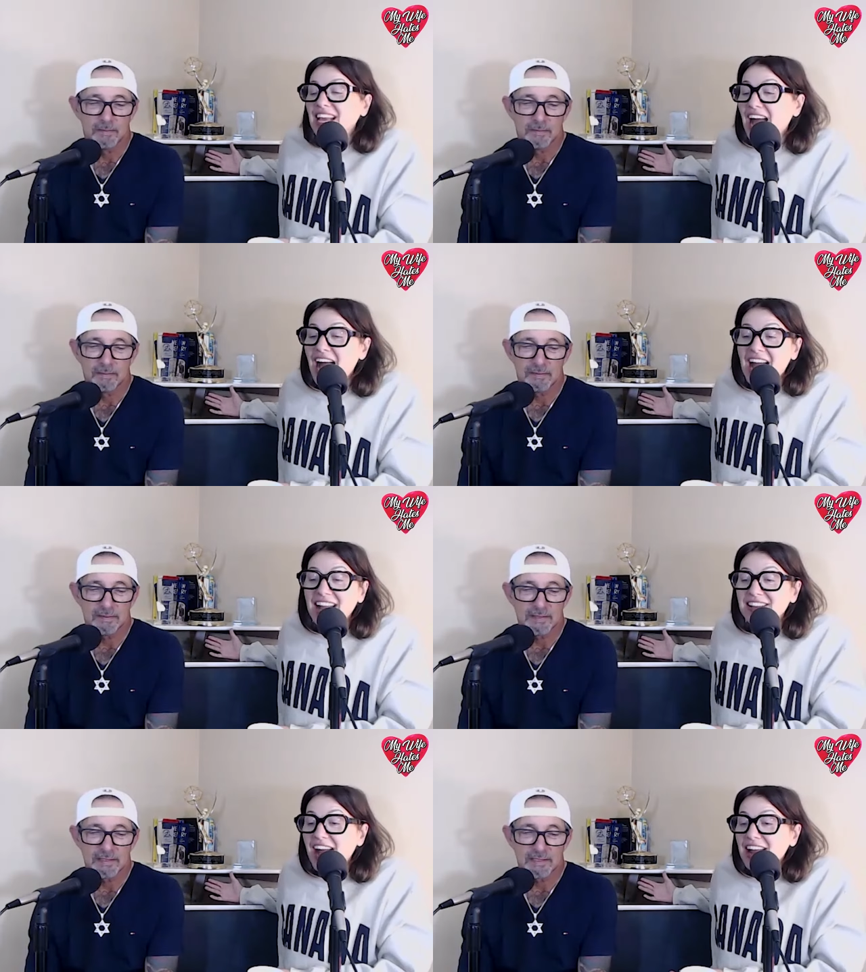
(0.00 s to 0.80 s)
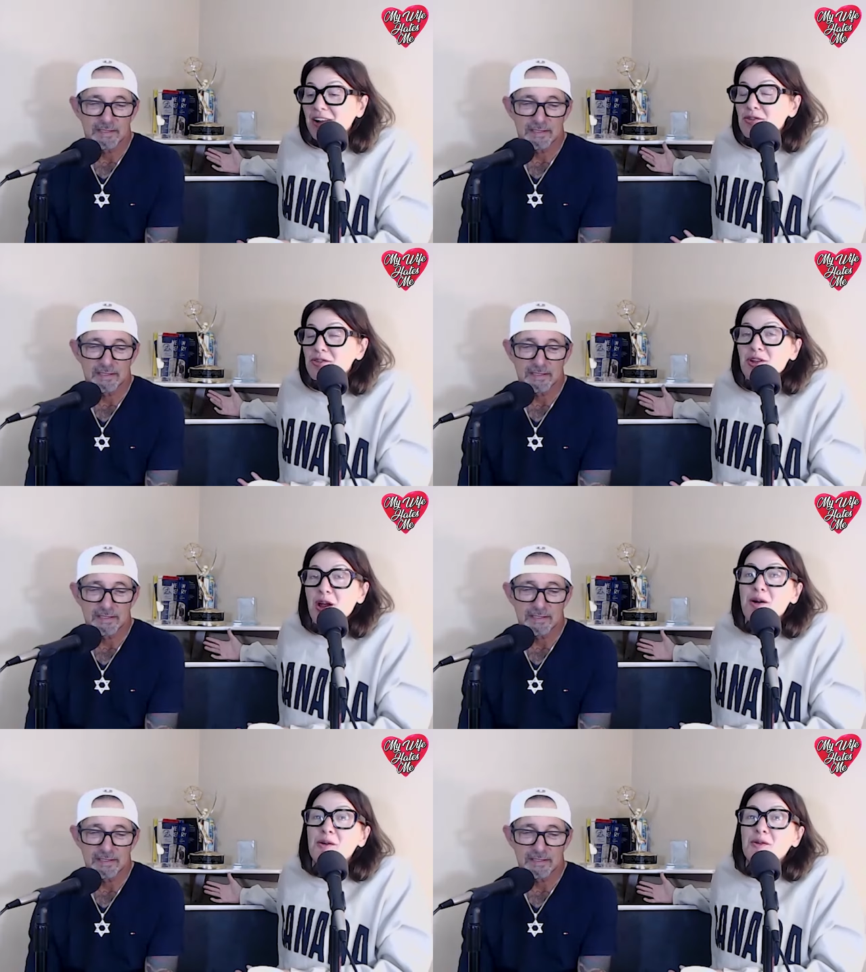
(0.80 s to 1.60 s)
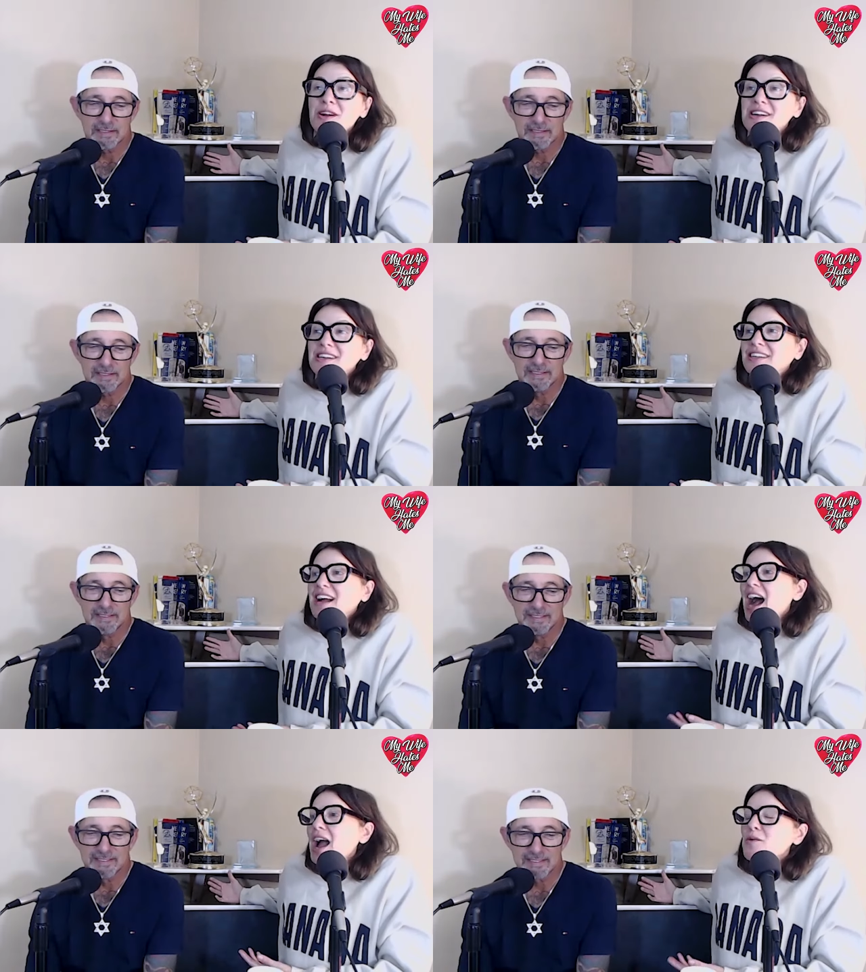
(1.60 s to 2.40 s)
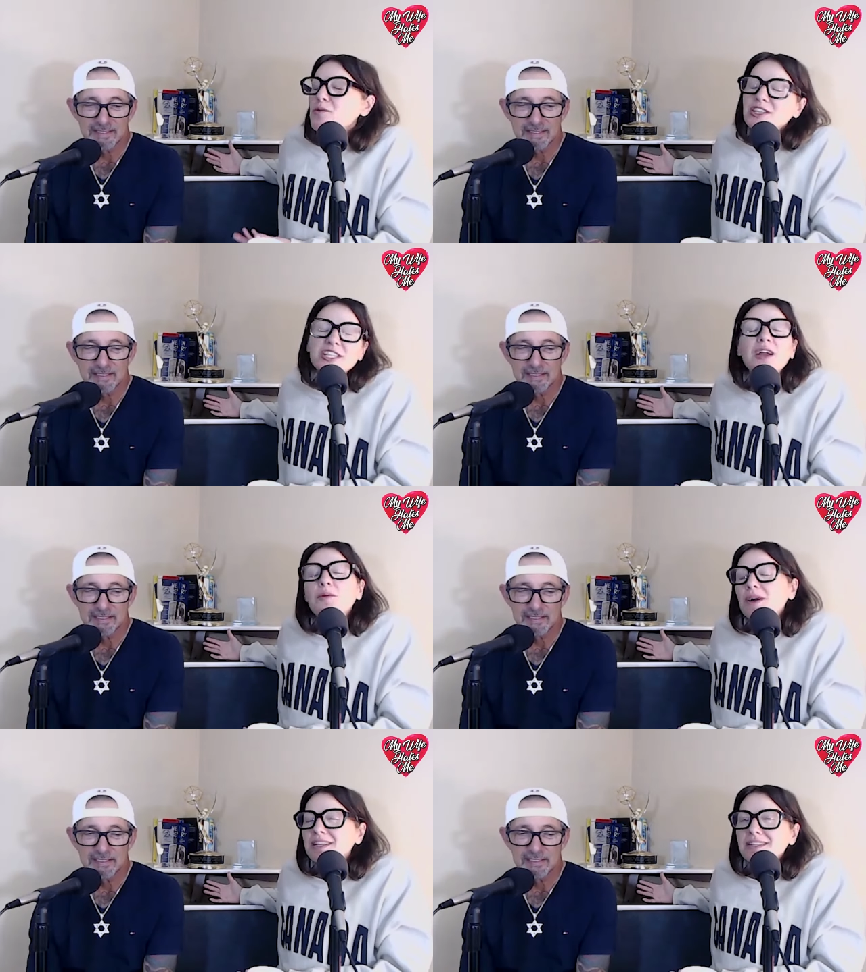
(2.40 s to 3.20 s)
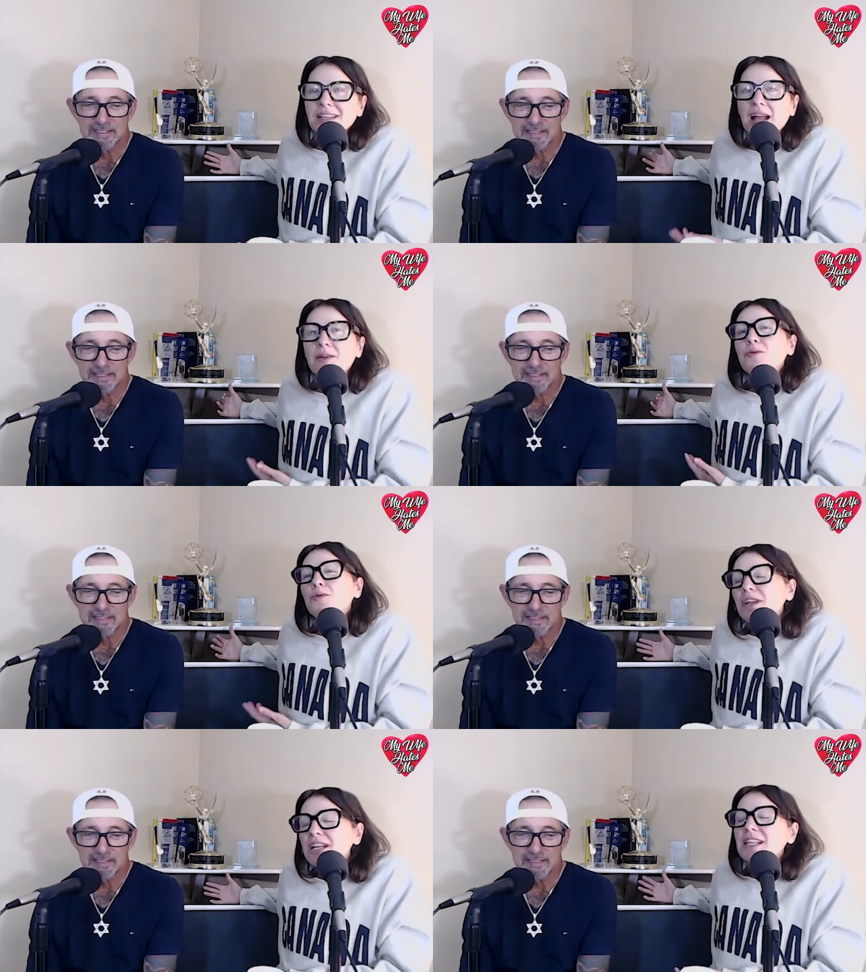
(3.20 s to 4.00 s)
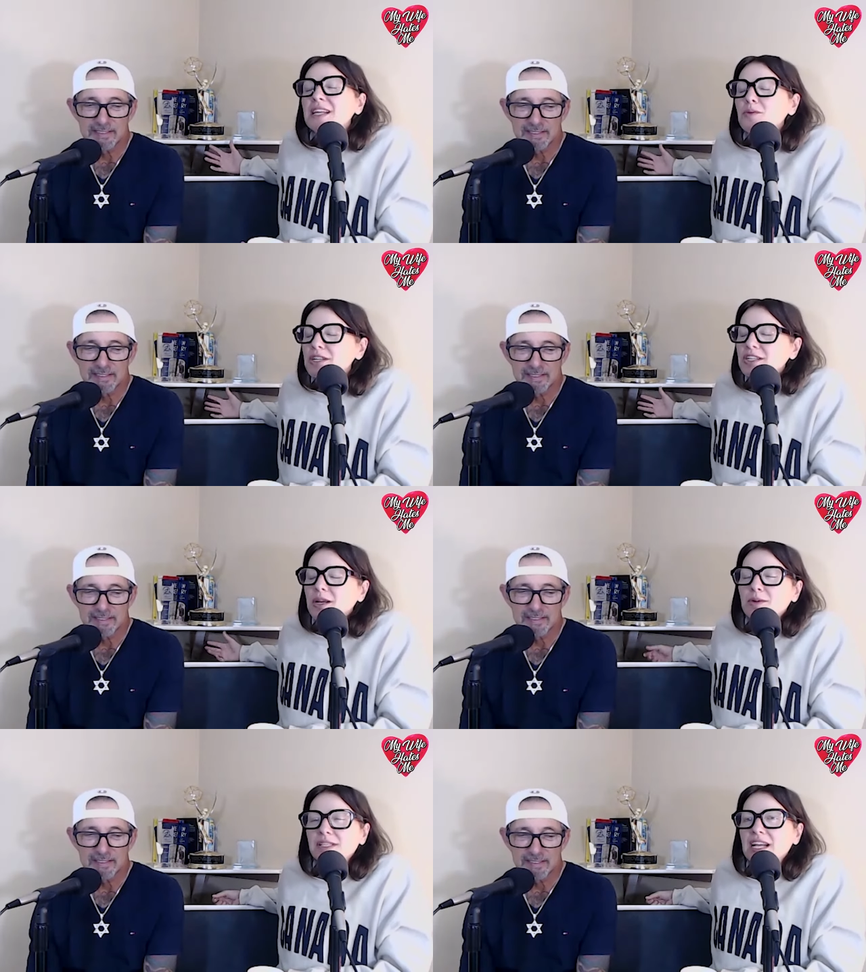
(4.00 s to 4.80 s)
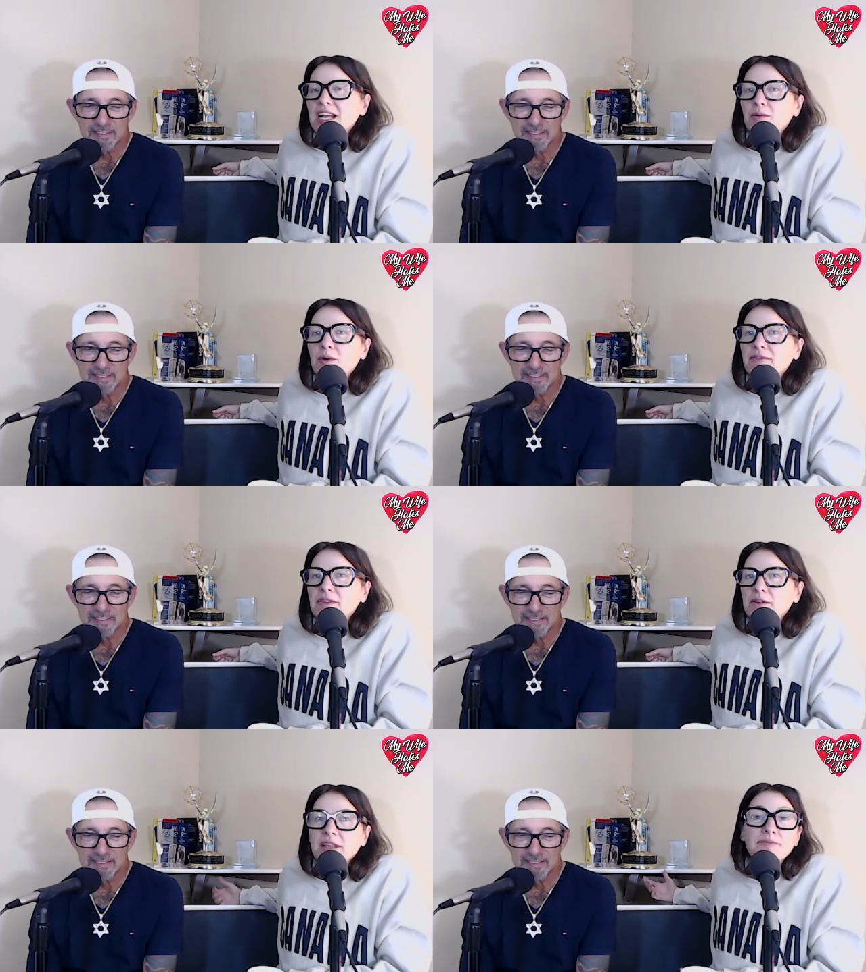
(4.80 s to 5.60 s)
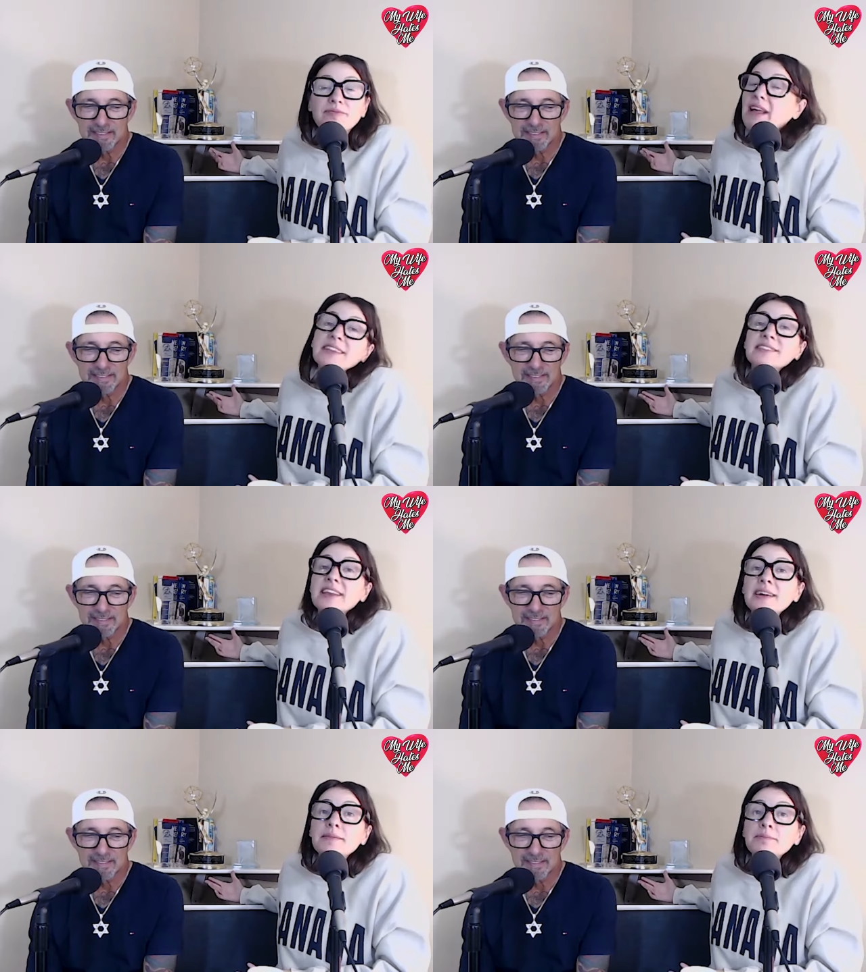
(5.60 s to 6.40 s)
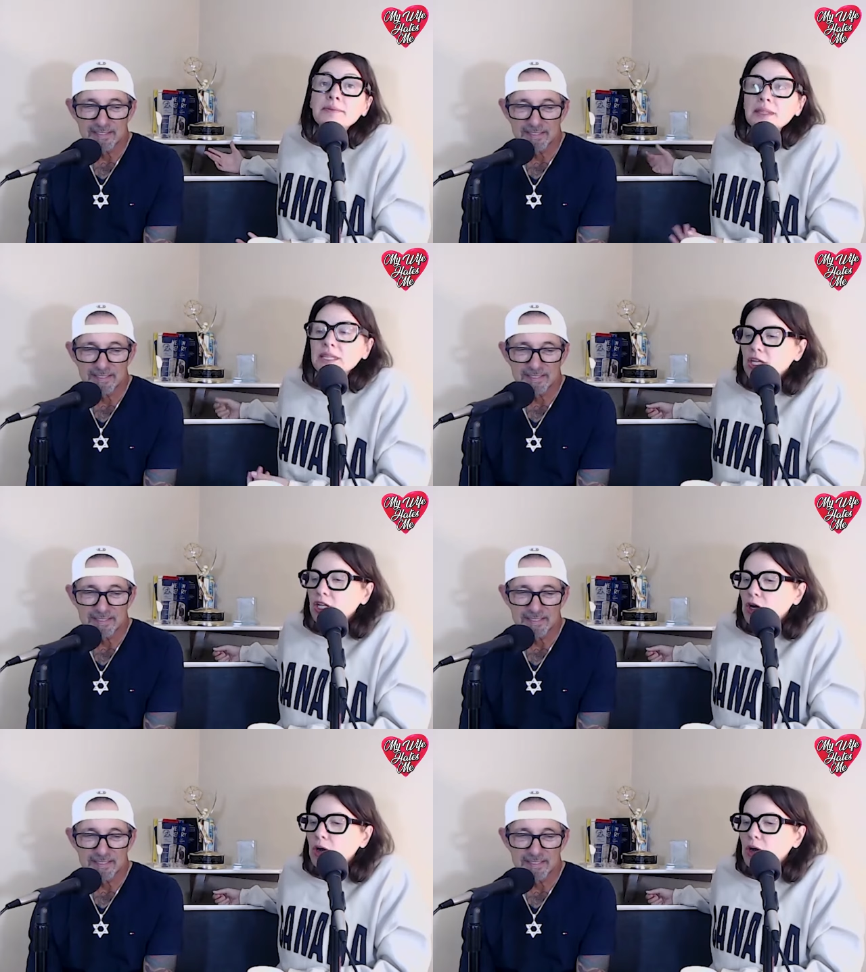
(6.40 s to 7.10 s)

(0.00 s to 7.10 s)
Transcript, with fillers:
Speaker 1: I I don't know. I wish I was. I really wish I was the kind of wife that was like, that's him, you know.